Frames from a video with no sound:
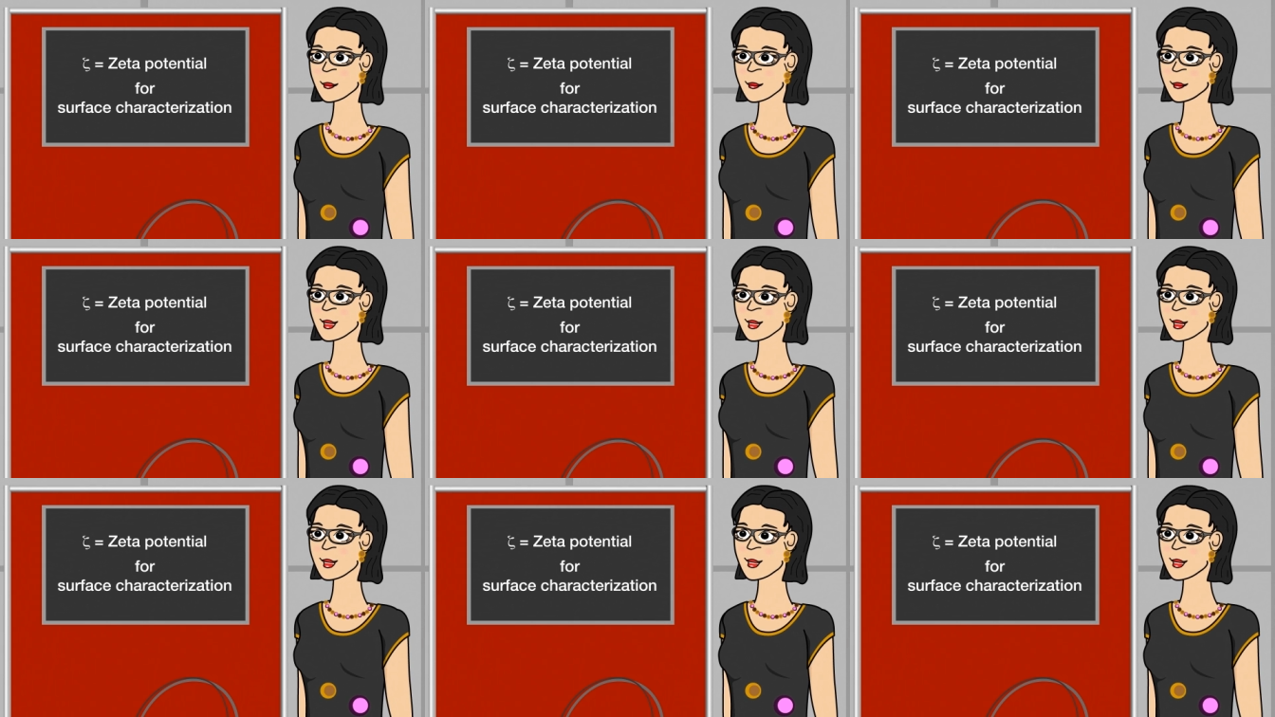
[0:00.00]

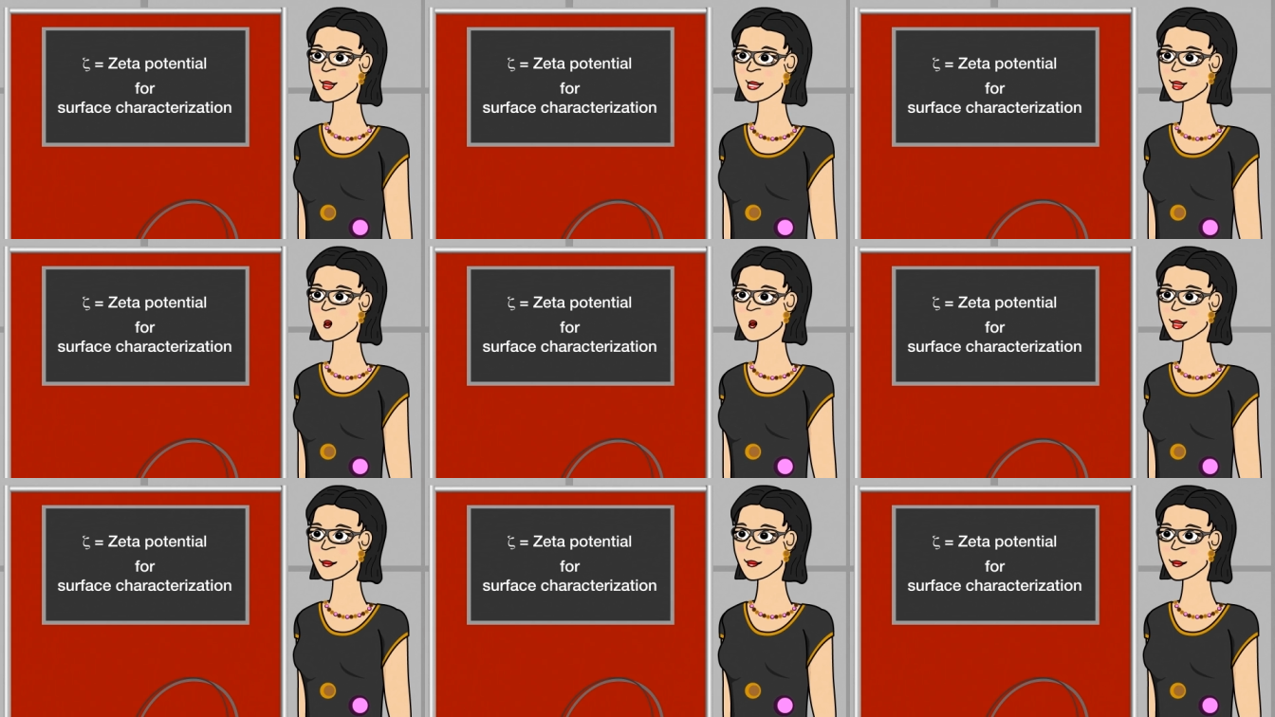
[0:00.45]
It gives you
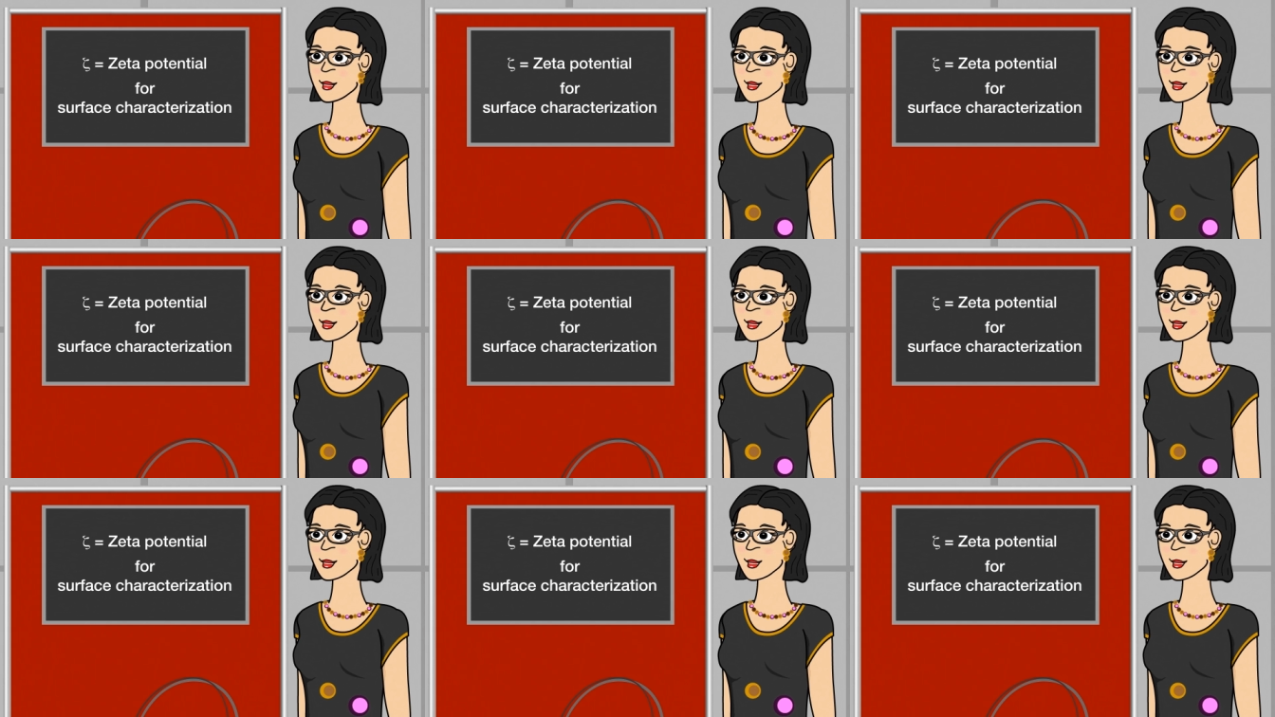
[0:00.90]
the
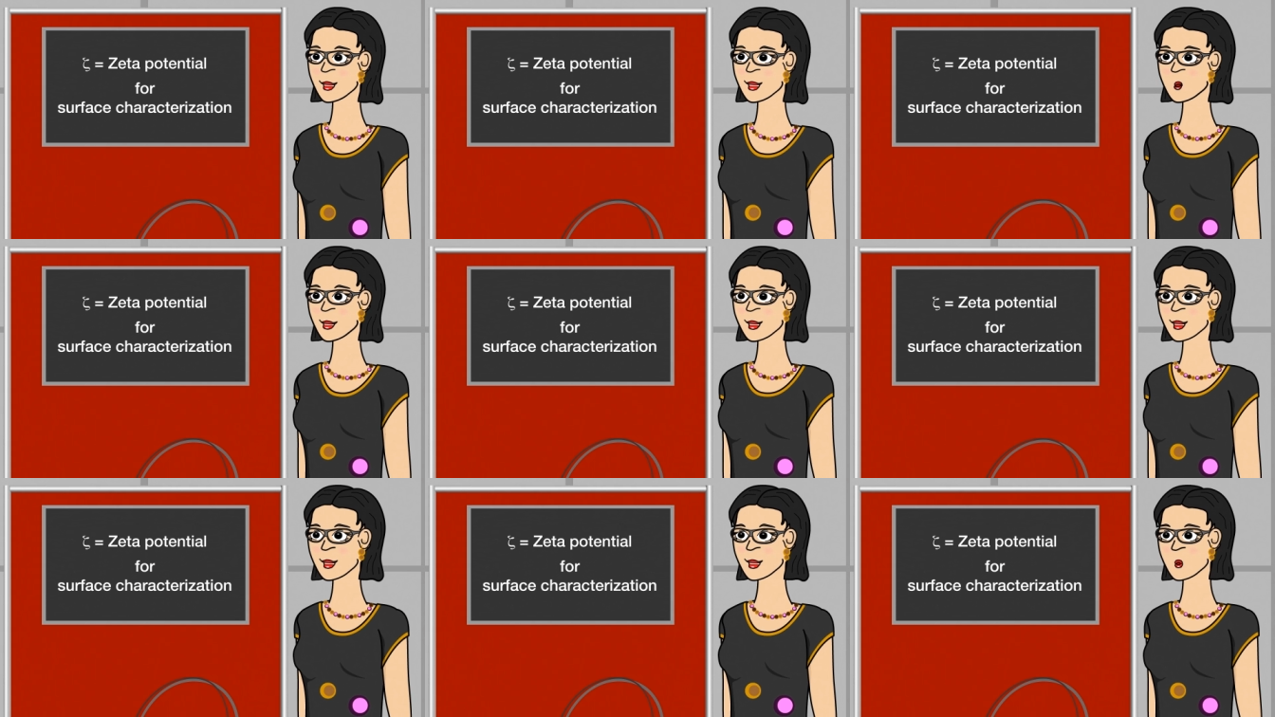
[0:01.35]

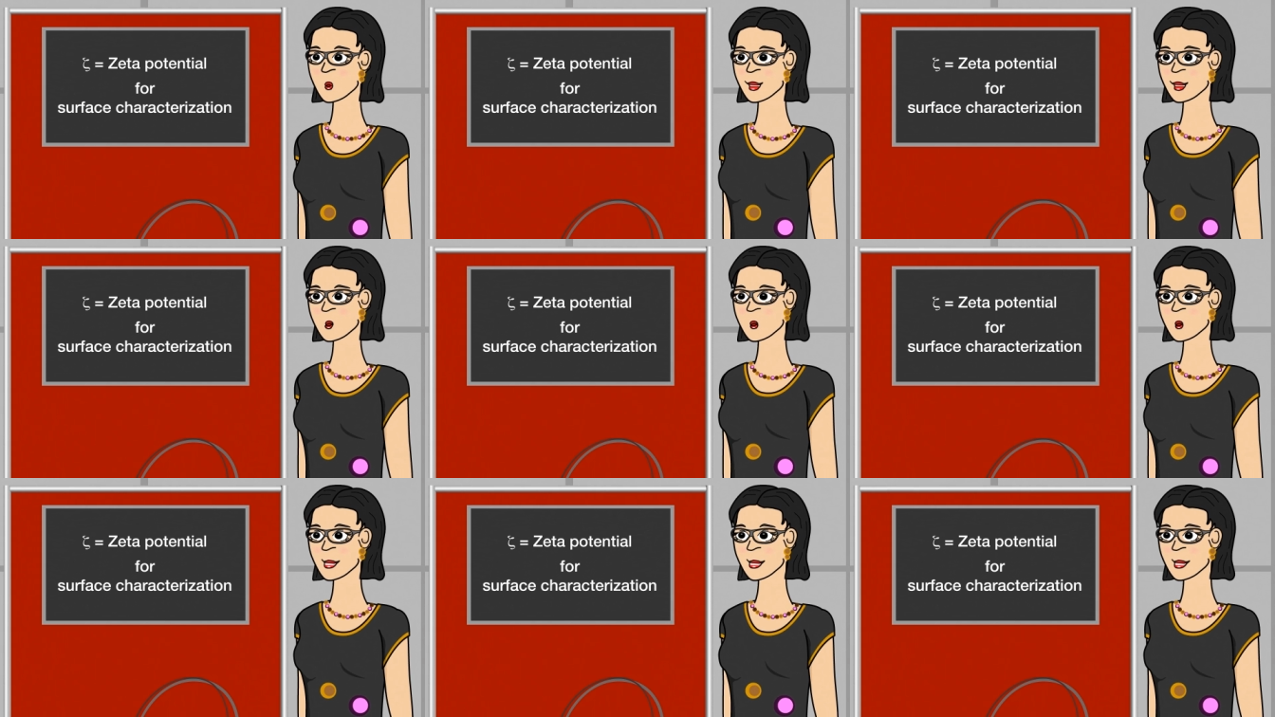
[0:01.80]
isoelectric point,
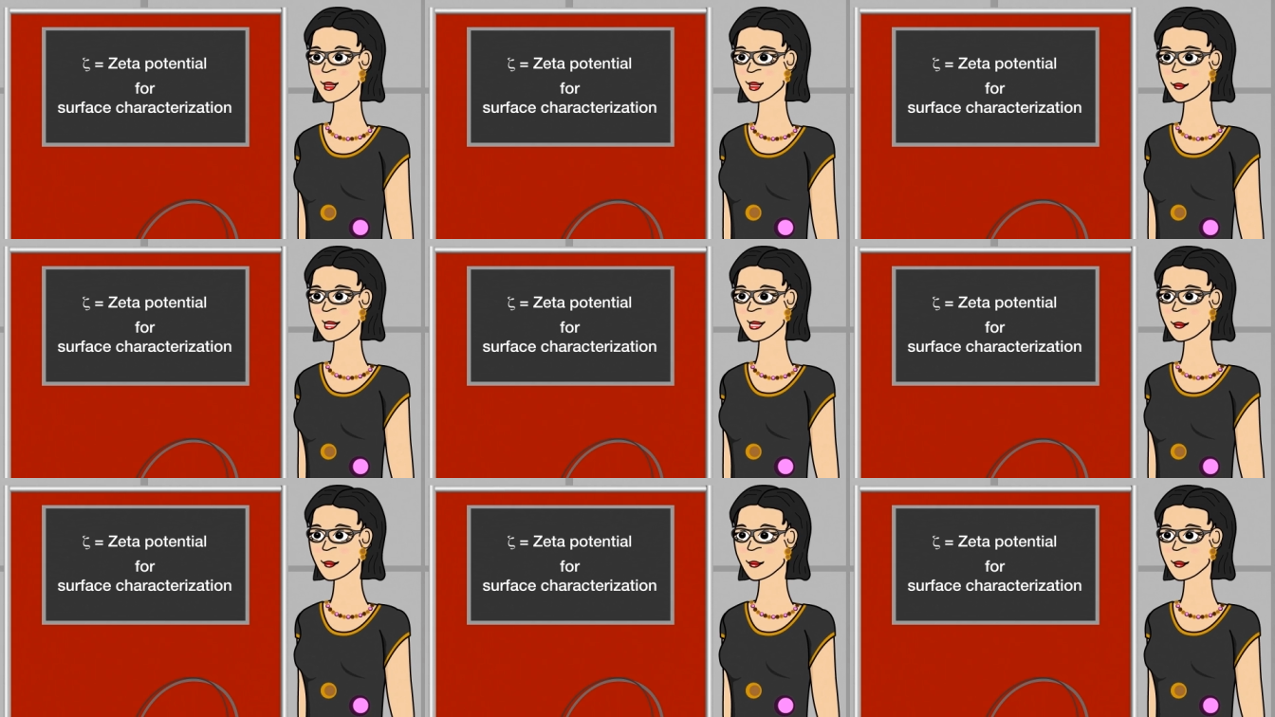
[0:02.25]
for
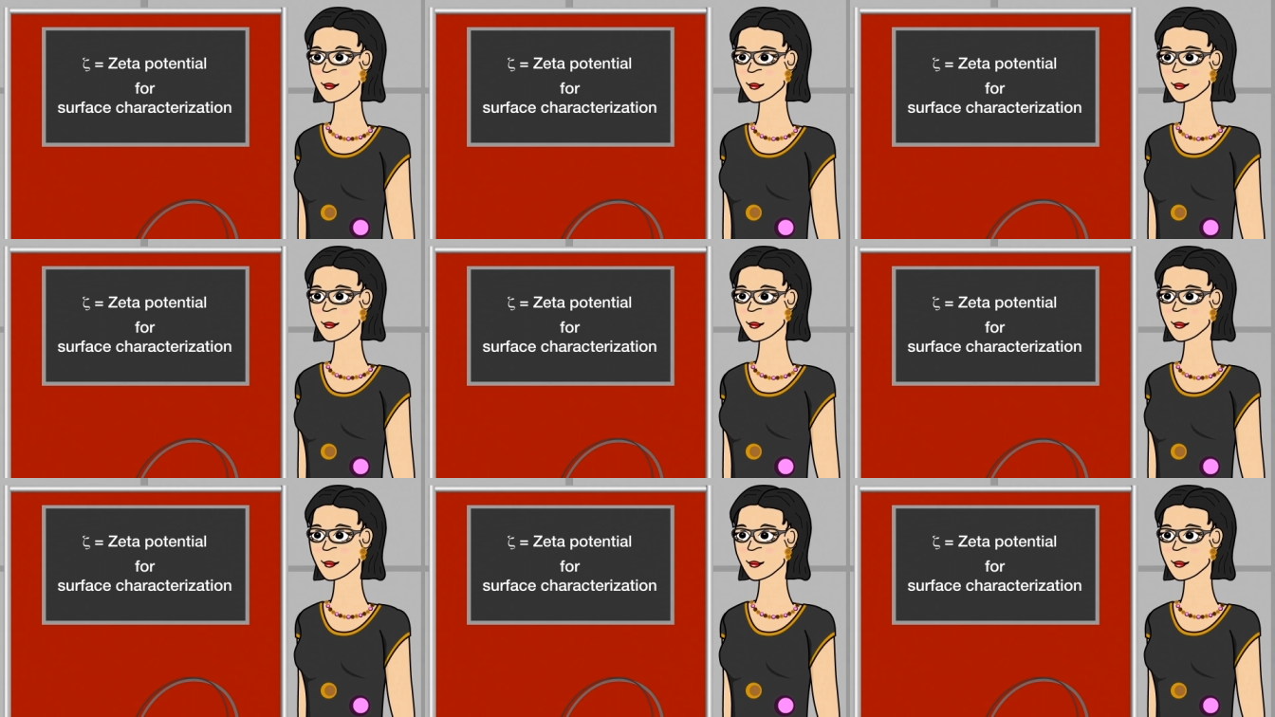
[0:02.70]
example,